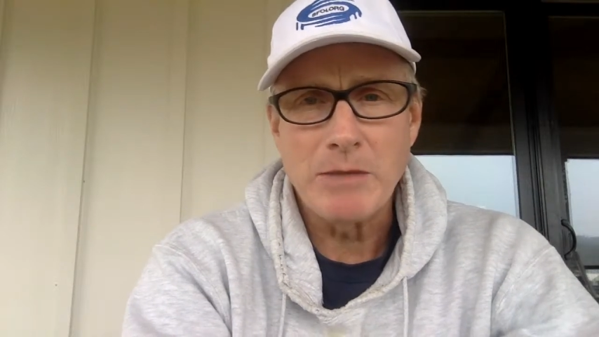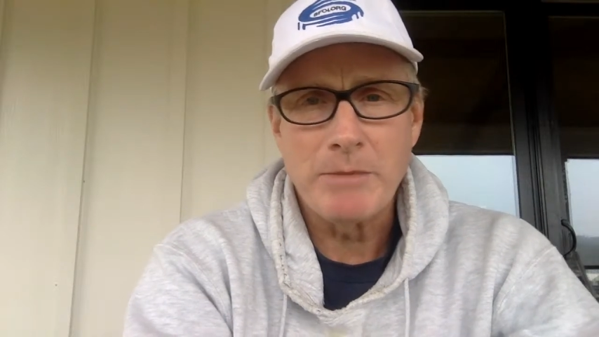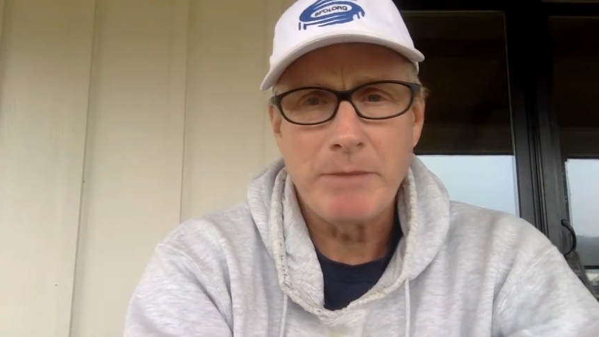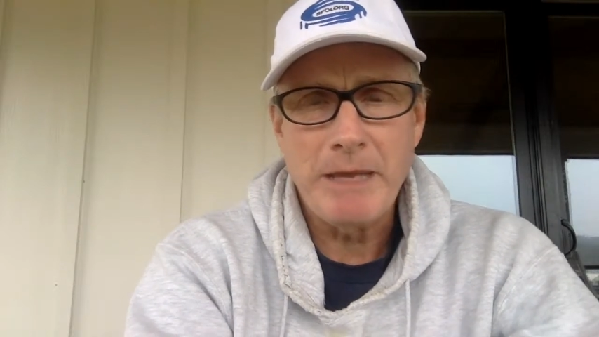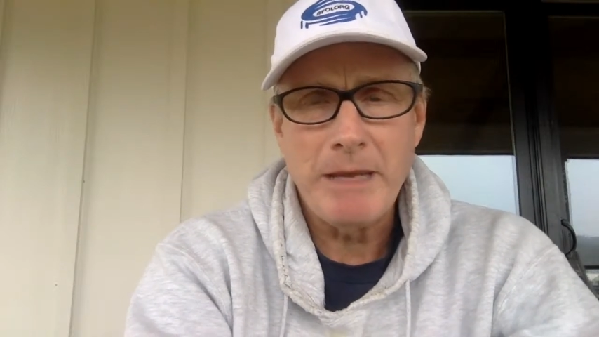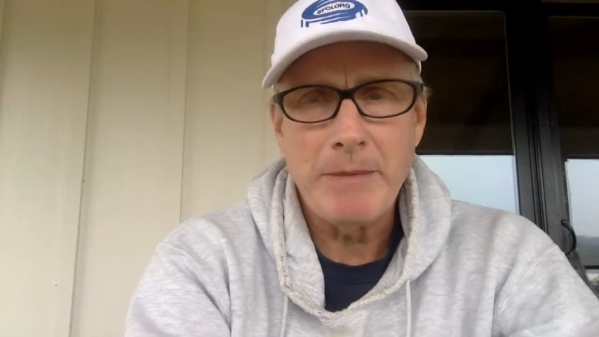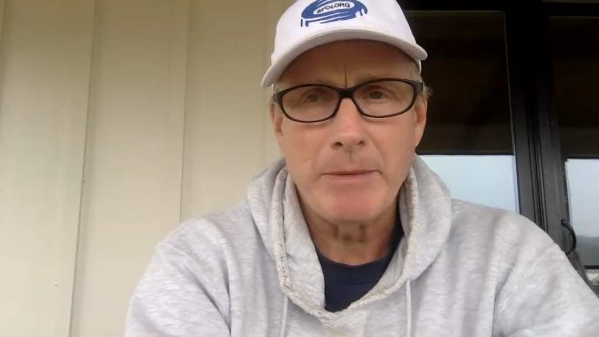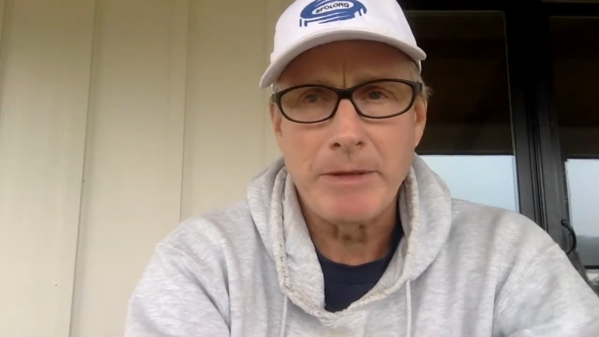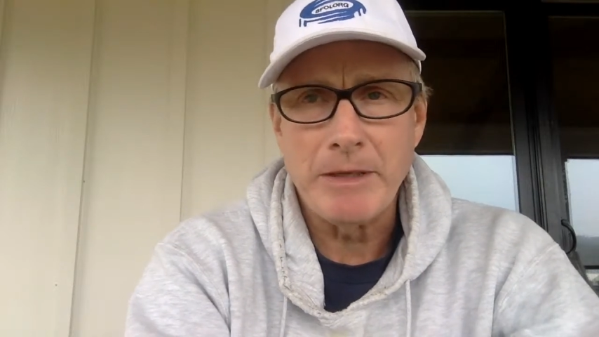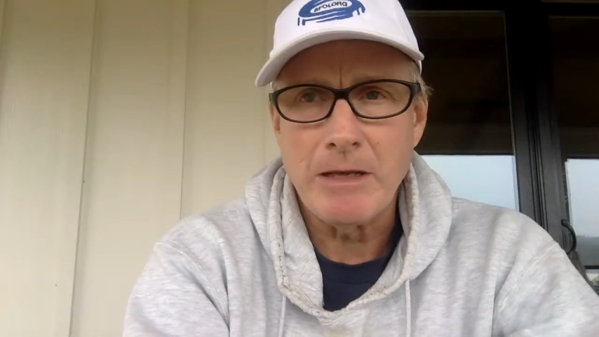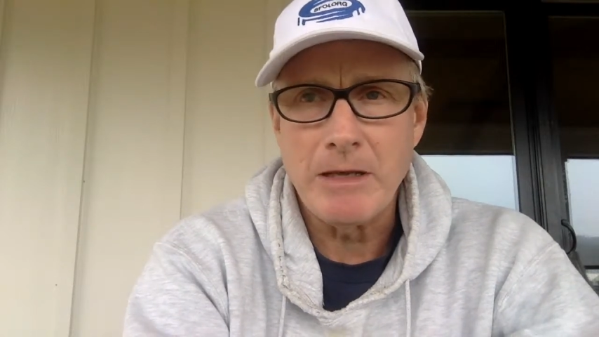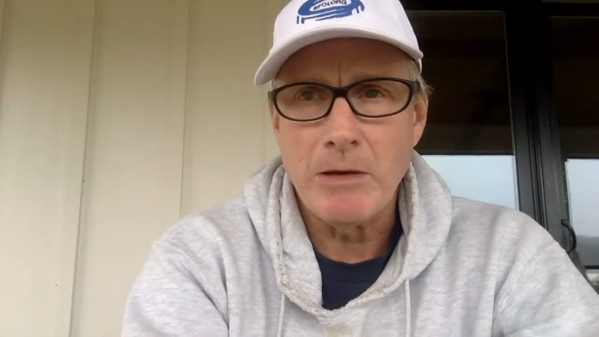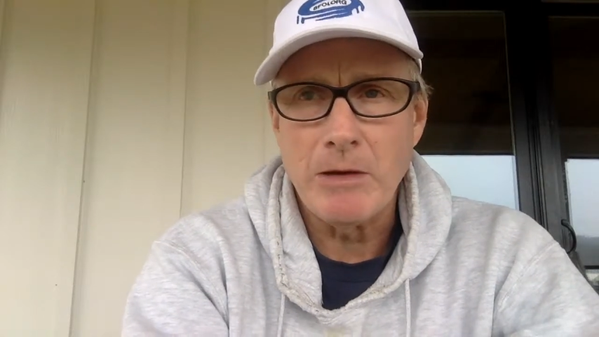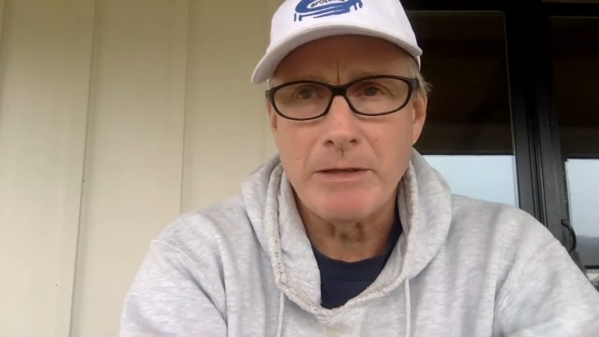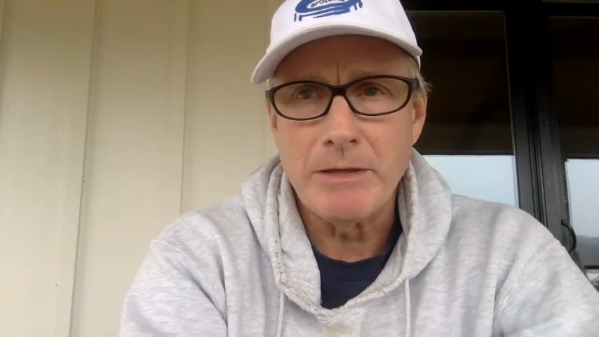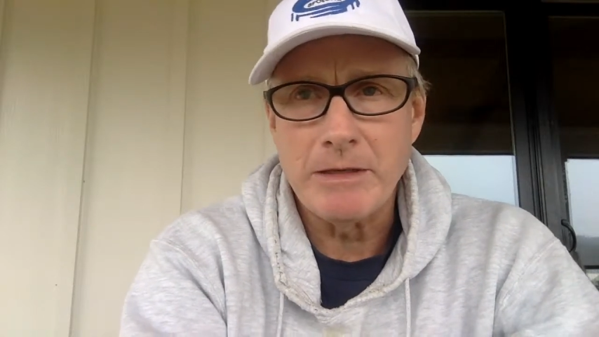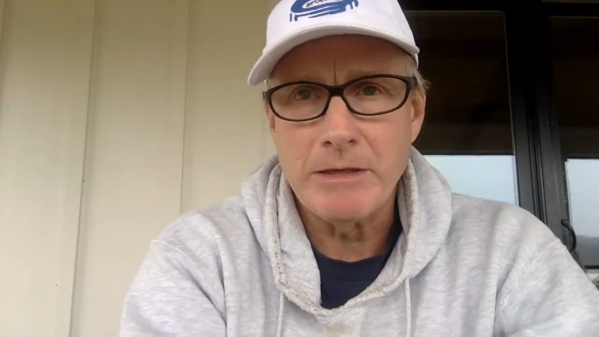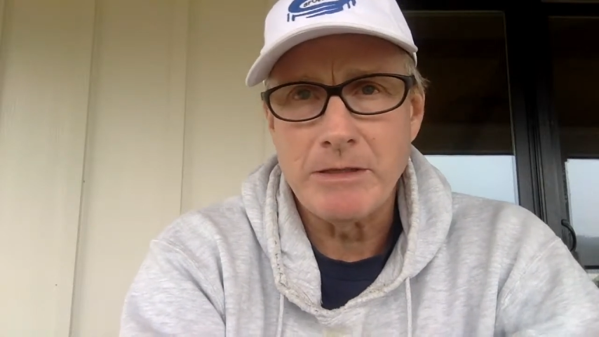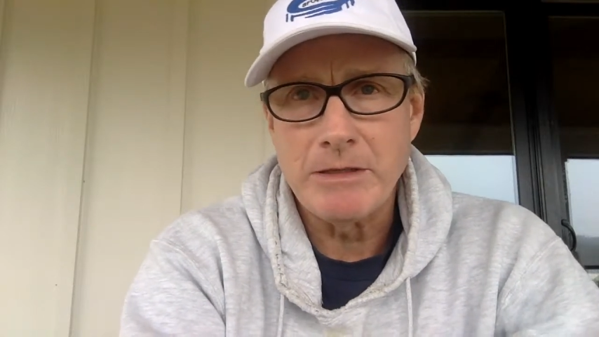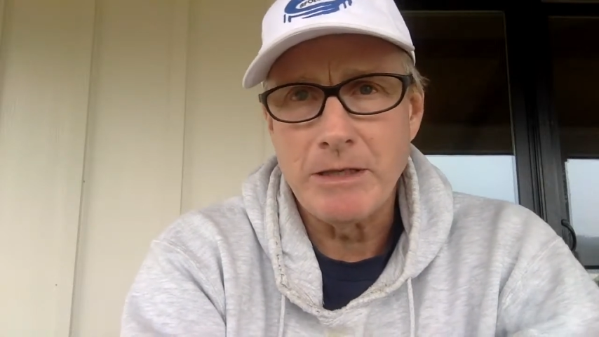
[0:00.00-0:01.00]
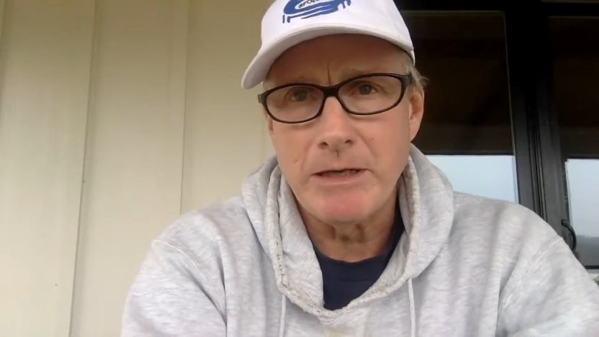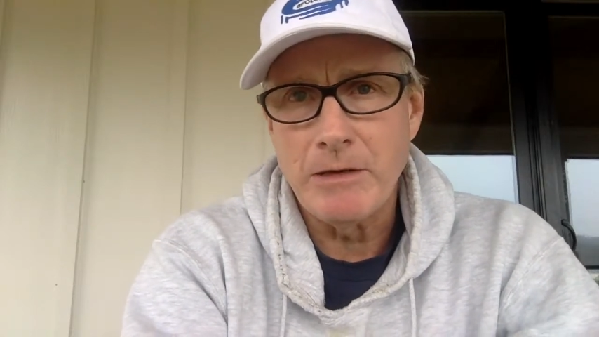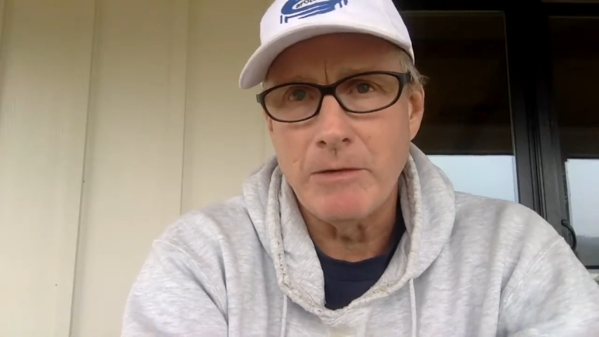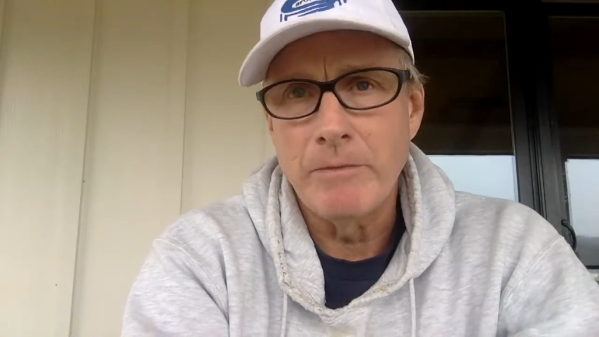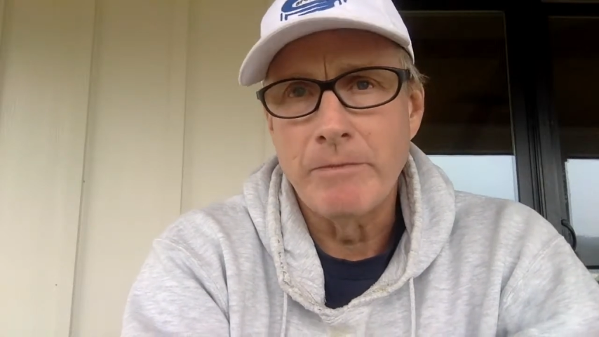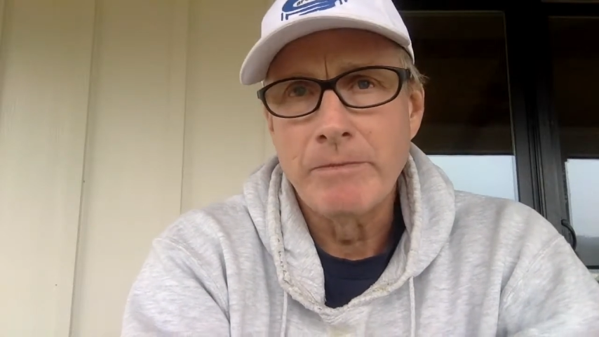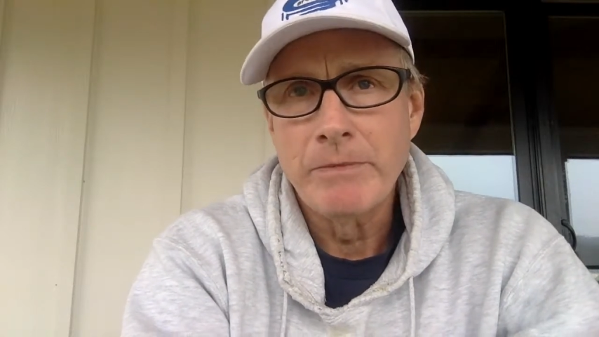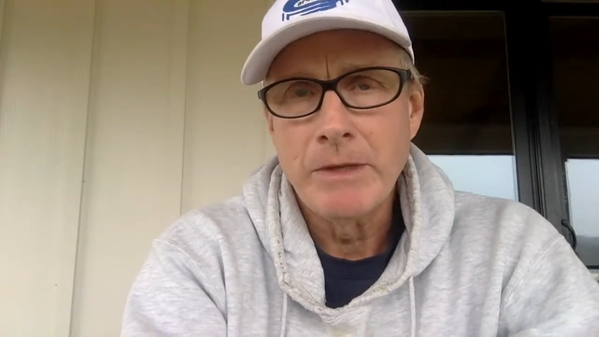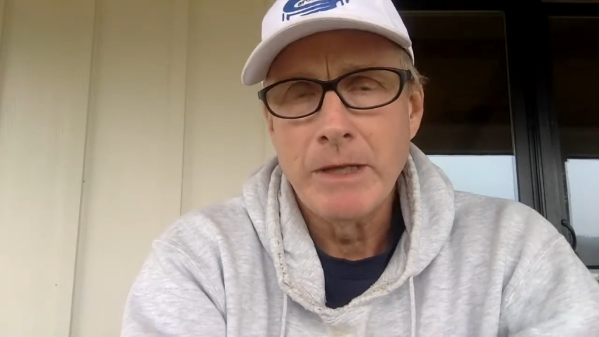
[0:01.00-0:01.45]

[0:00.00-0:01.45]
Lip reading: people that go to this deal.